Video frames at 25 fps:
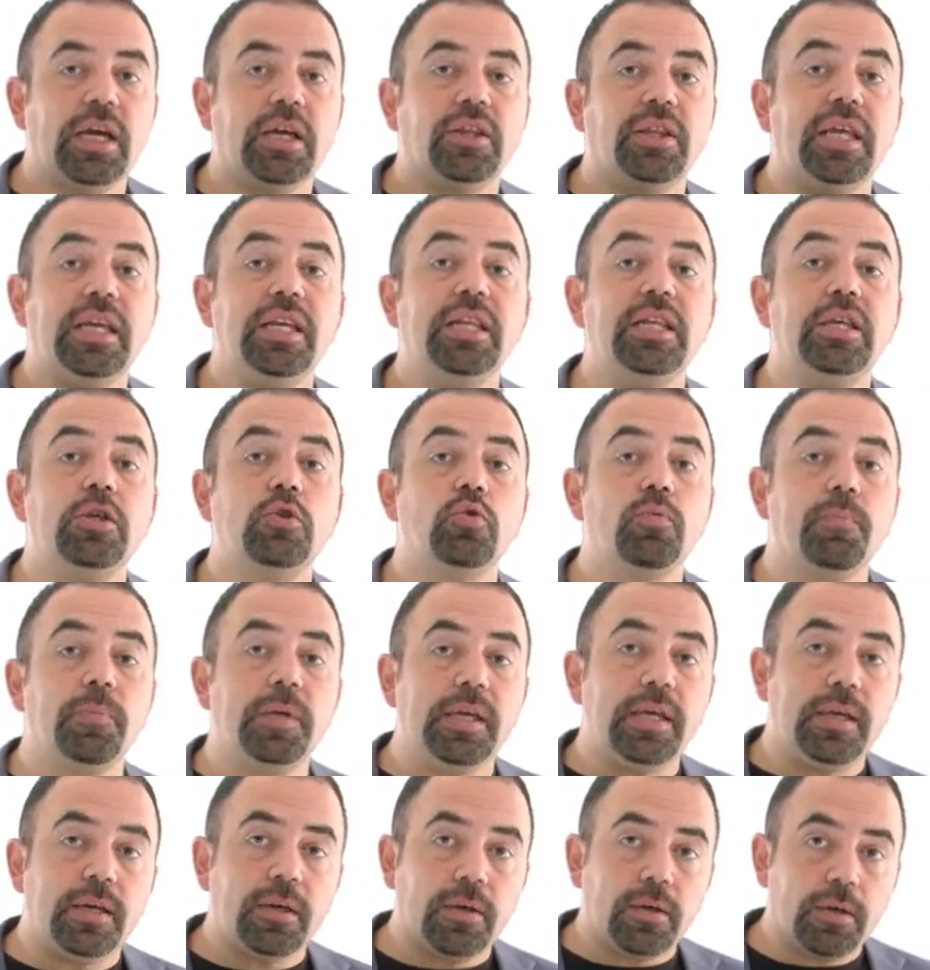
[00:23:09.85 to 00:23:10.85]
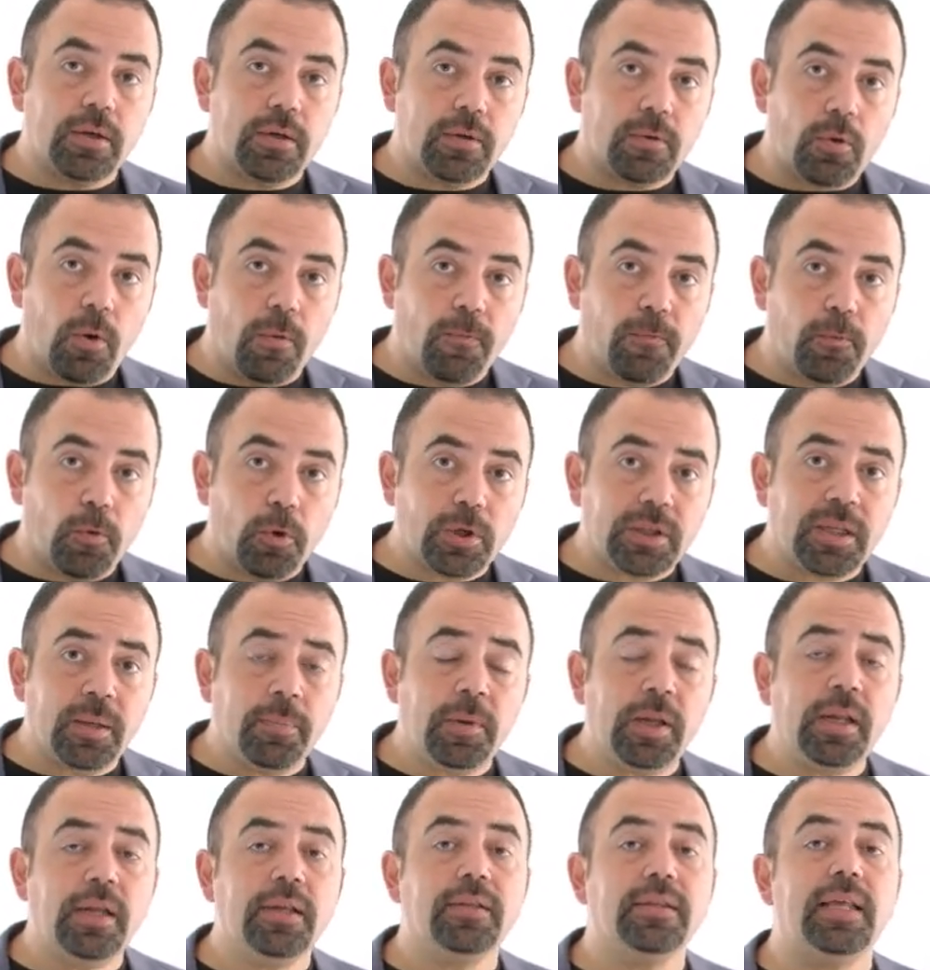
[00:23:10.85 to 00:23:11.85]
They need to be
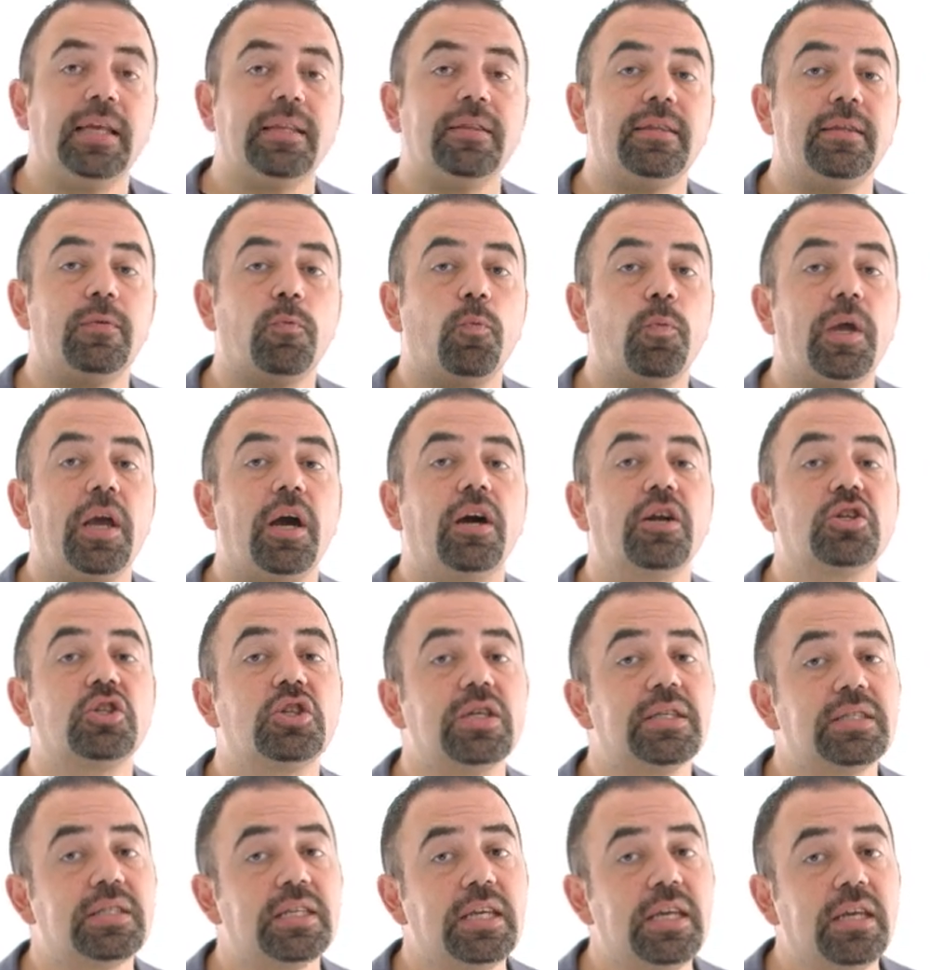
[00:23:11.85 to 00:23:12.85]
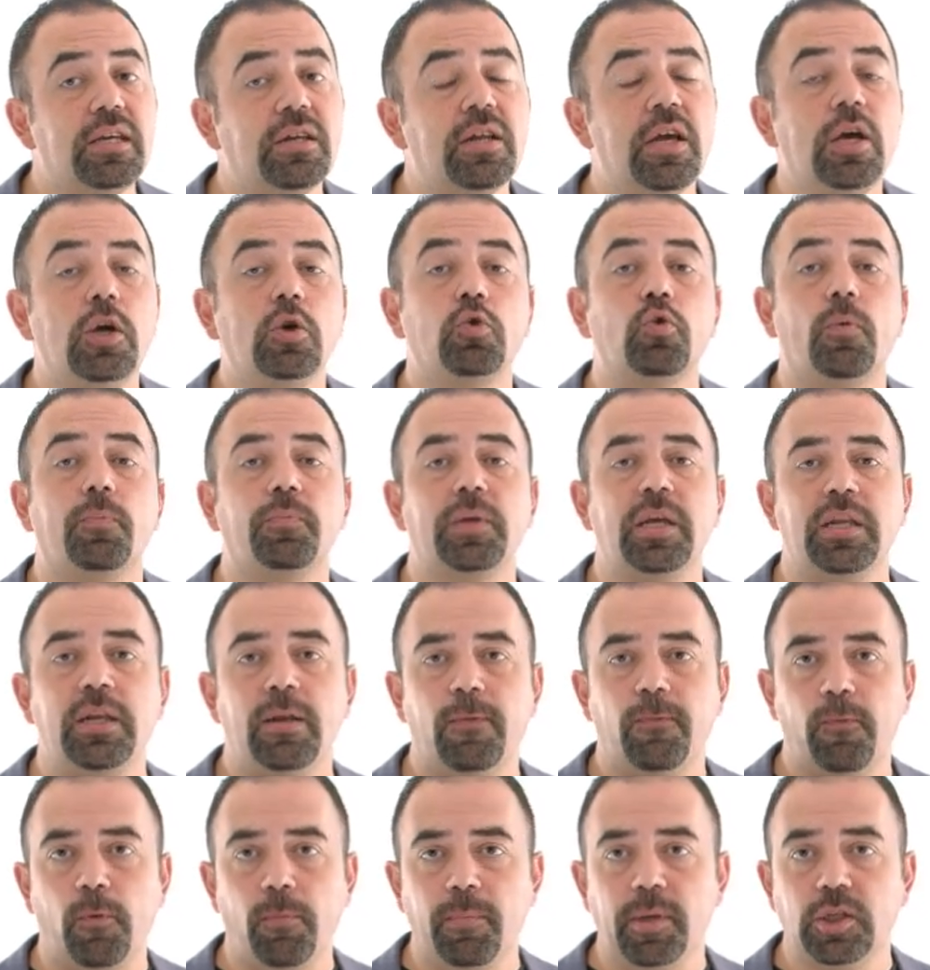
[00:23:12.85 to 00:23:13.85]
comfortable that we are just here to obtain
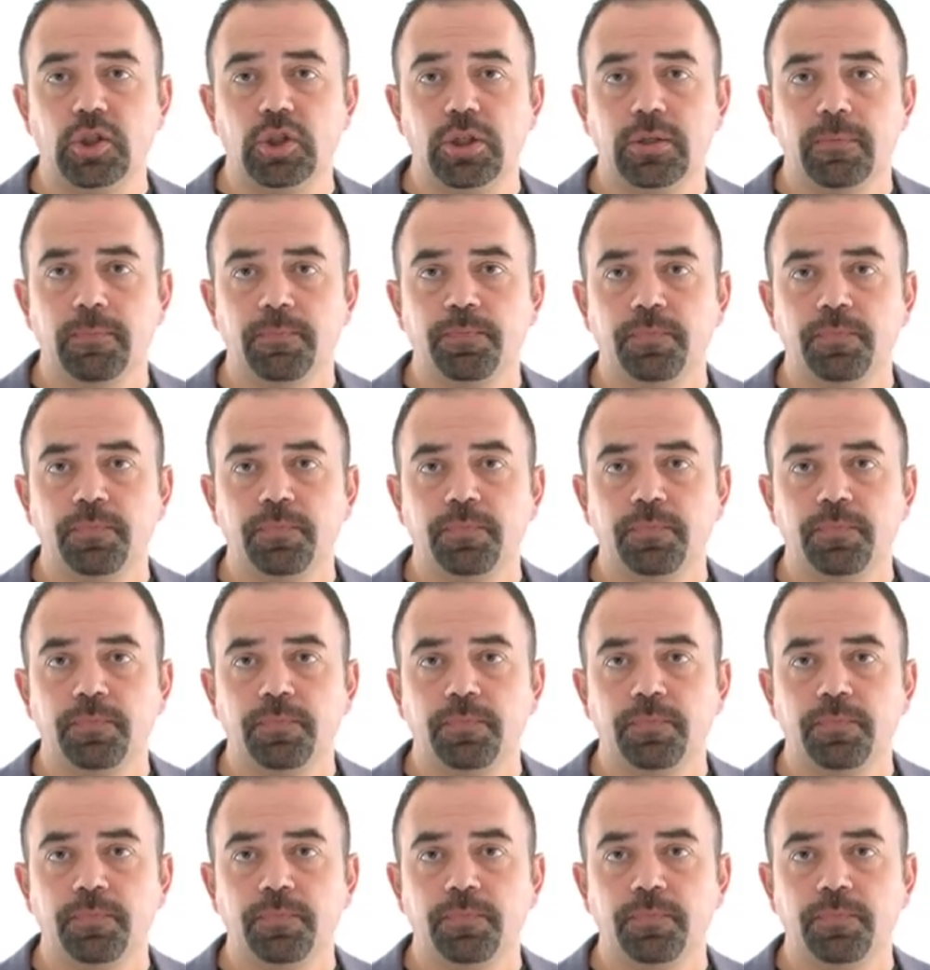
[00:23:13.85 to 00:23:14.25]
information.